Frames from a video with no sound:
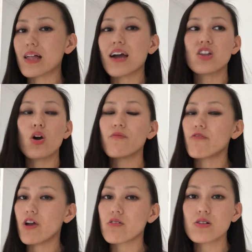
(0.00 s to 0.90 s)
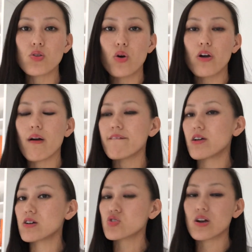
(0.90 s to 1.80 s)
I know I'm very loyal, I'm
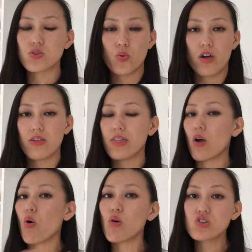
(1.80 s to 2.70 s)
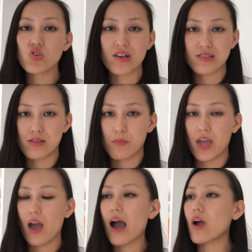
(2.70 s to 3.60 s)
very trustworthy. They all trusted
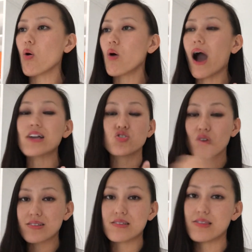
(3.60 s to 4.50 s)
me. I trusted